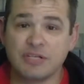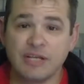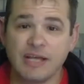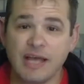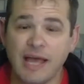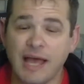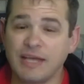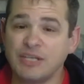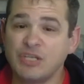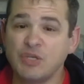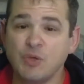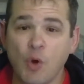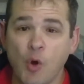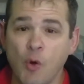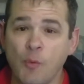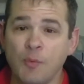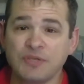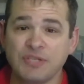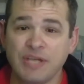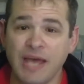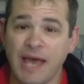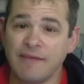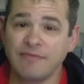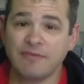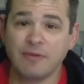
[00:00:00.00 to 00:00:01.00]
guys, you
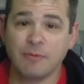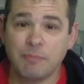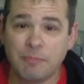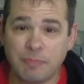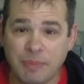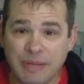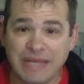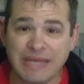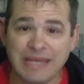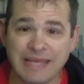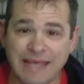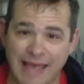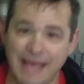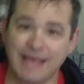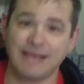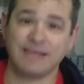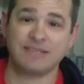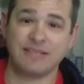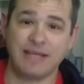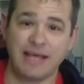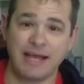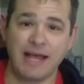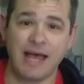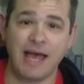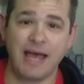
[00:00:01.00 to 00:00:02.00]
almost have to be a
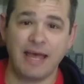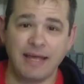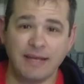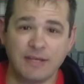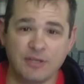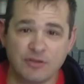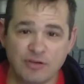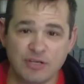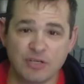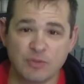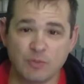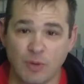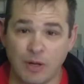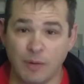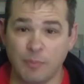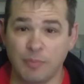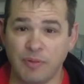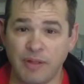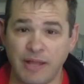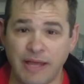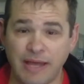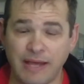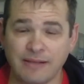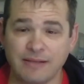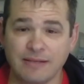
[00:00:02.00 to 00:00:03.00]
psychiatrist while
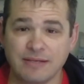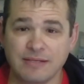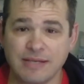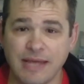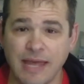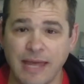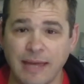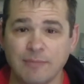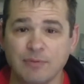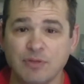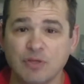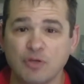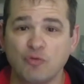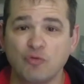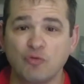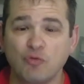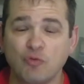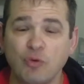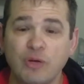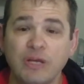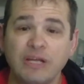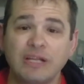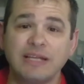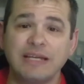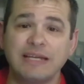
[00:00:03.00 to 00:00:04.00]
playing this game to
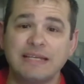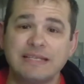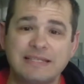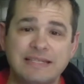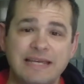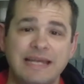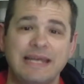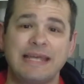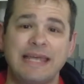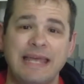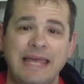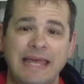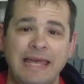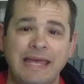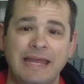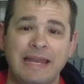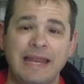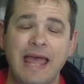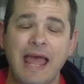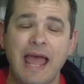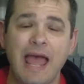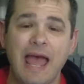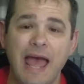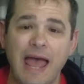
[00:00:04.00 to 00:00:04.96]
really dig in